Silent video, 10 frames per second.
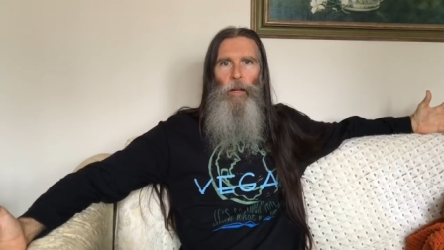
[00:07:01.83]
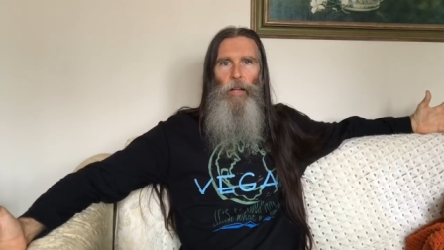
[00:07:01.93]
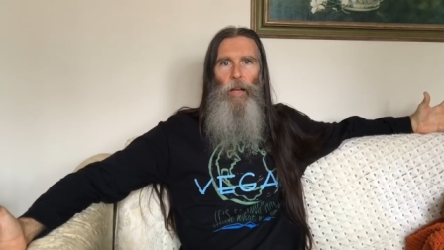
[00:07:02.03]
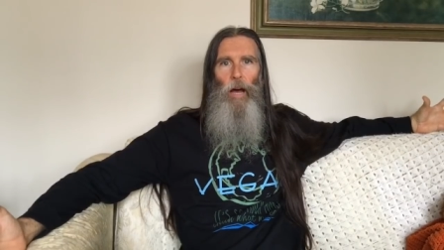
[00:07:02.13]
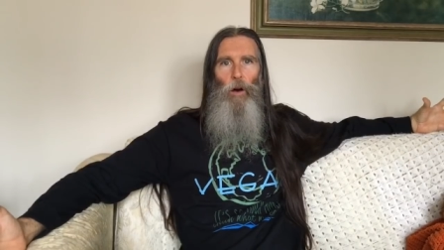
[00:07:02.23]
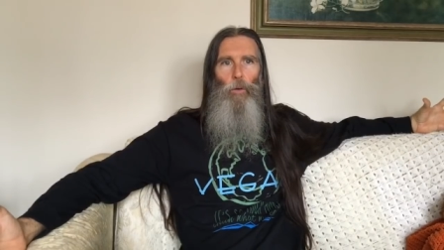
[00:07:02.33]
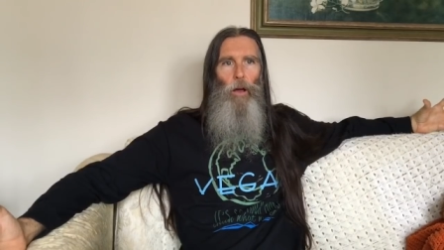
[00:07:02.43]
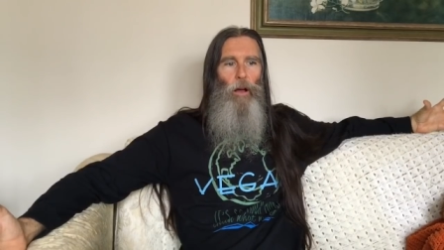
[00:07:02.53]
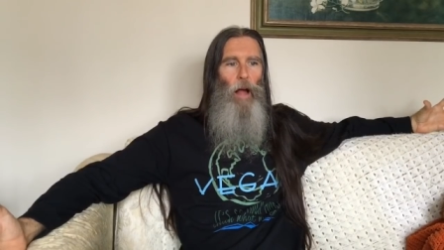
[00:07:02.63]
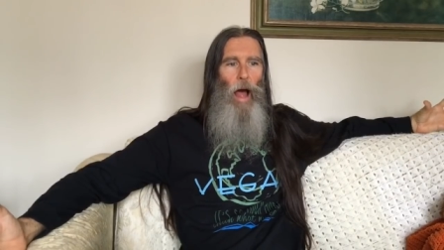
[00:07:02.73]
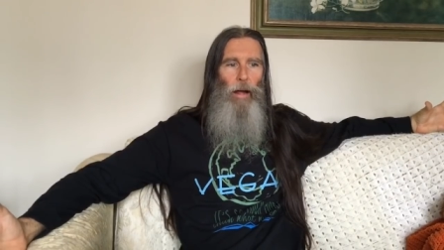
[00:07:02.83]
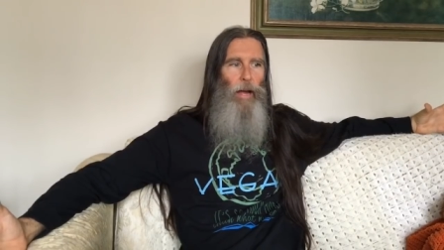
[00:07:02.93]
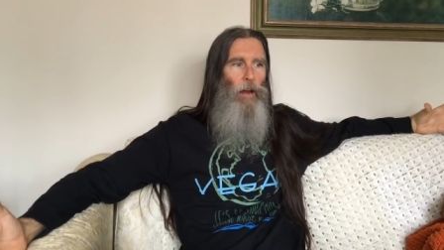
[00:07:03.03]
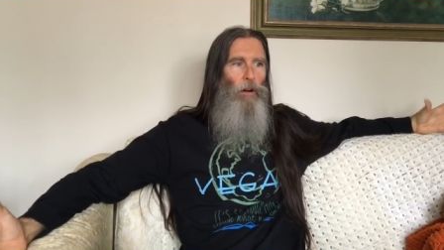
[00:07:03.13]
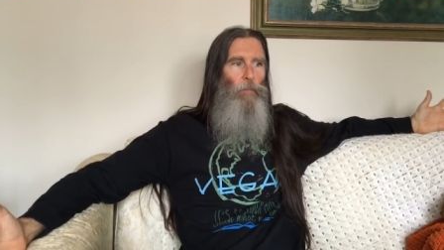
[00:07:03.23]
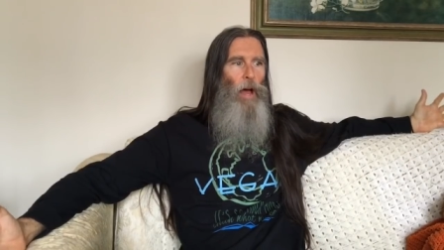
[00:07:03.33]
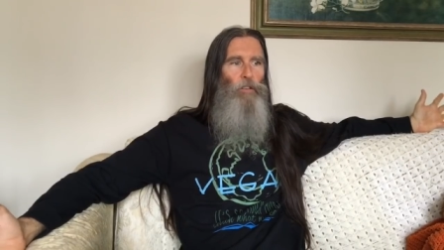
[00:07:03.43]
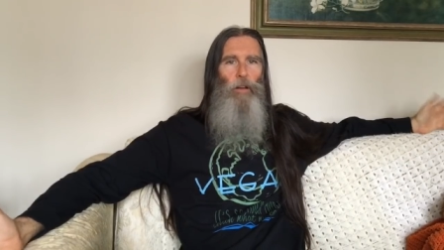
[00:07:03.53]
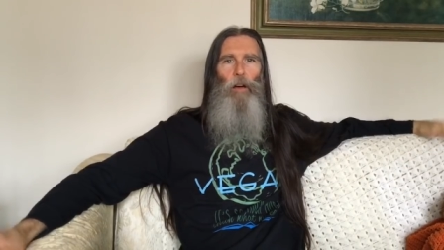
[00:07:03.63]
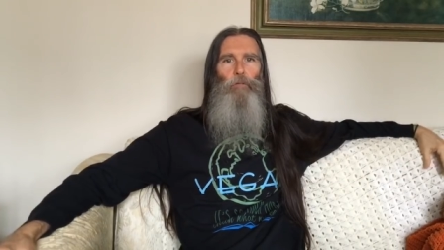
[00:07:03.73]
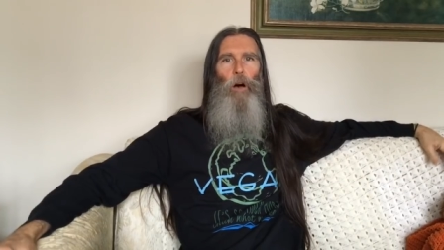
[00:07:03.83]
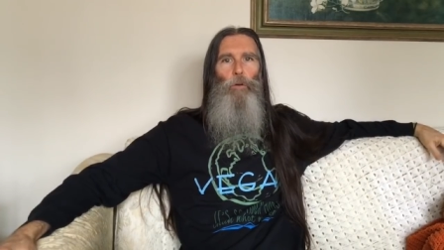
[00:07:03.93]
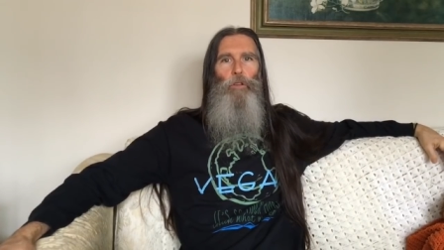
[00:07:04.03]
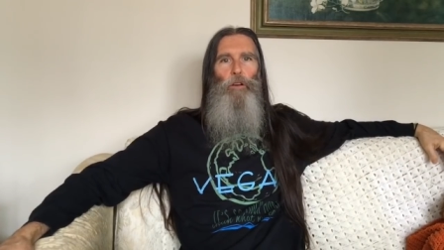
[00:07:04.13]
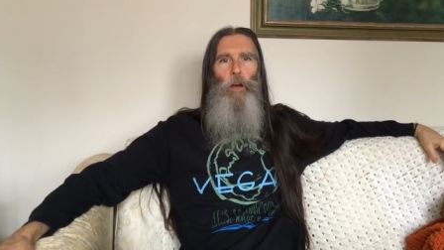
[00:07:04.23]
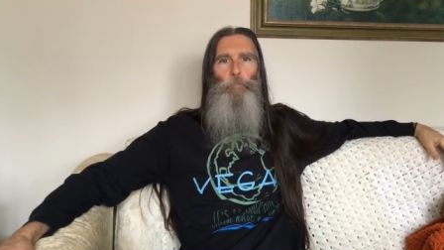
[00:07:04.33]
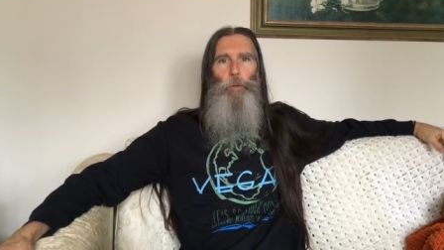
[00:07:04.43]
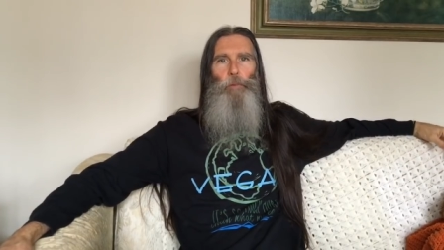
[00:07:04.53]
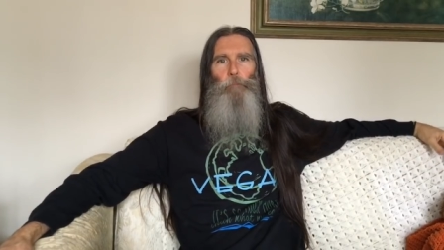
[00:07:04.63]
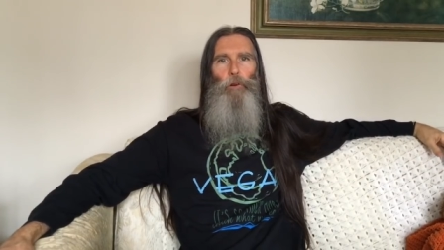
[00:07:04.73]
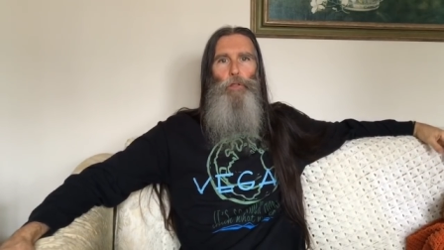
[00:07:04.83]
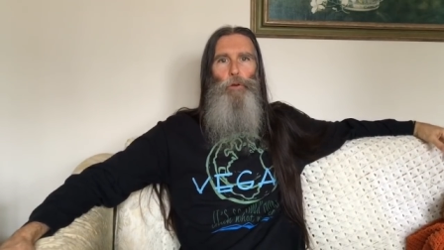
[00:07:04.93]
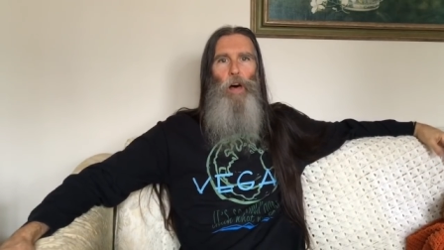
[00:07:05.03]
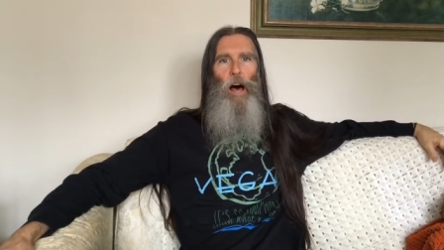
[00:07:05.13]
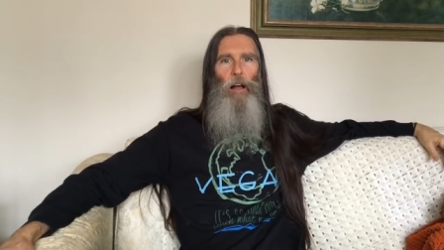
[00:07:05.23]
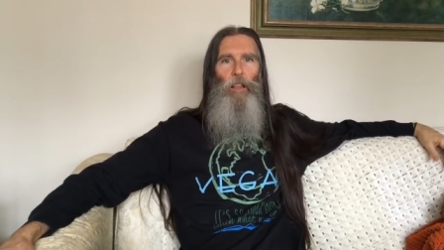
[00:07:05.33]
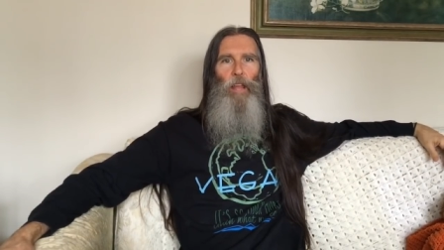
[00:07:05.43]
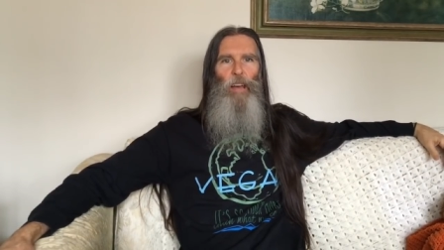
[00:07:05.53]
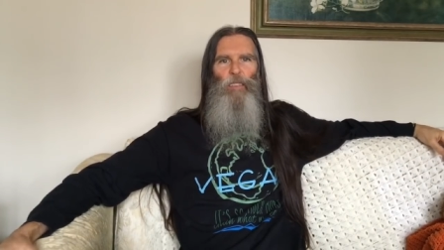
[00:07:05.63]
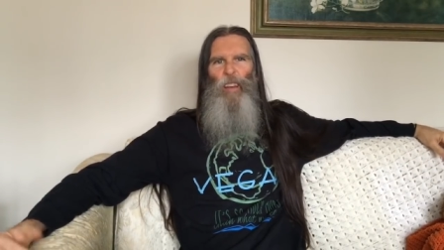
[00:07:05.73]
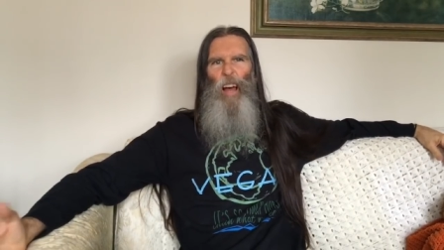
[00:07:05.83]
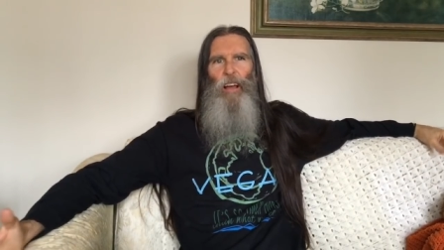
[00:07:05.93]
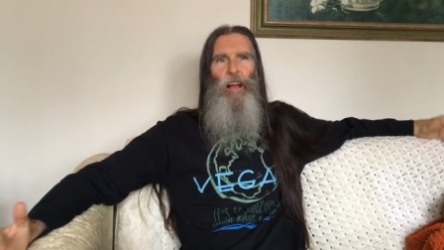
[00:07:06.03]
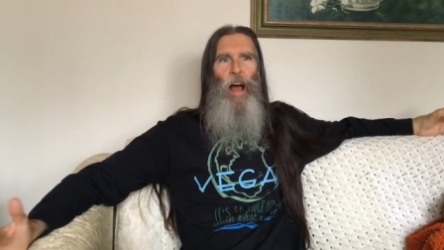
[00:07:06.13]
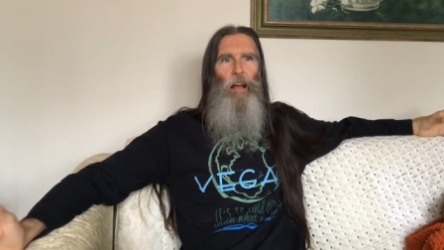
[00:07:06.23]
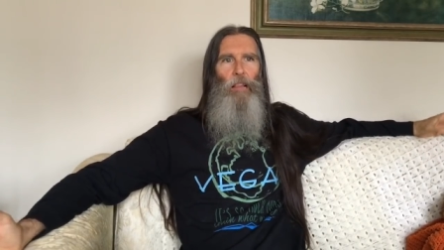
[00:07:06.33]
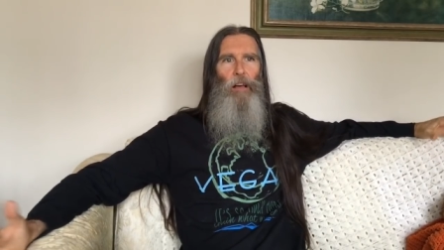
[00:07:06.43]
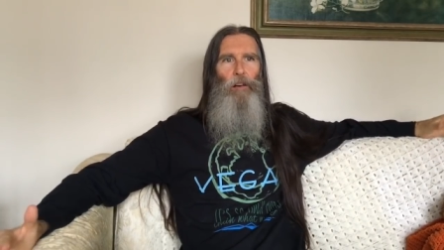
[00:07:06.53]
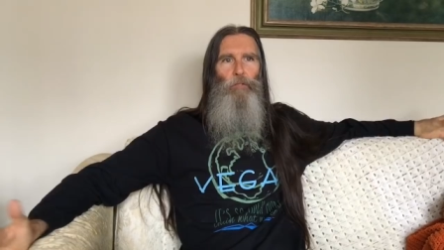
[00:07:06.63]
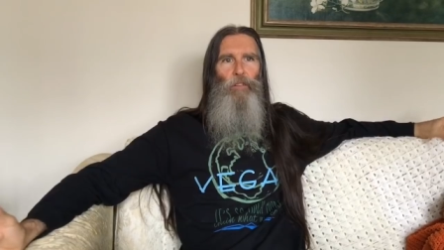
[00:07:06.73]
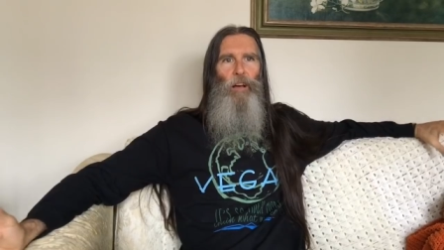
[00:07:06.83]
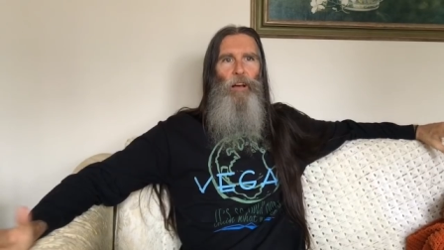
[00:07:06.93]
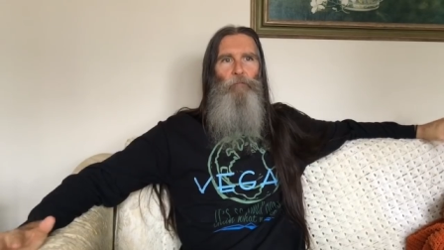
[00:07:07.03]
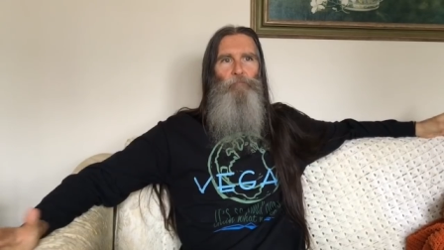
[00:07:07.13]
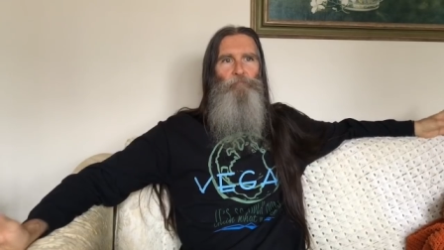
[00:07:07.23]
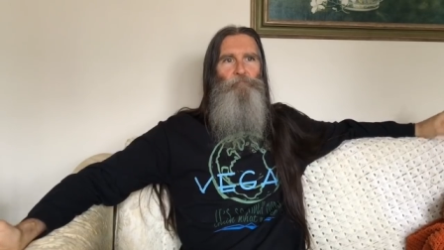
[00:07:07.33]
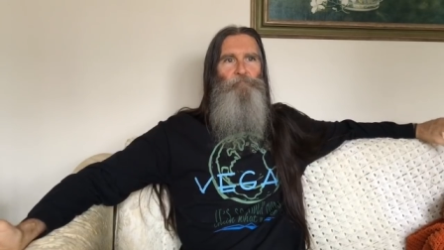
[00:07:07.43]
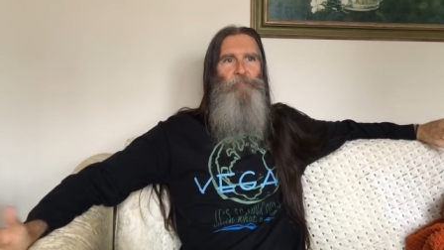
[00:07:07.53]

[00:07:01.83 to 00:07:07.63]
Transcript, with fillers: you know uh, i gotta imagine i've talked to a couple of people through the holidays and i i love um,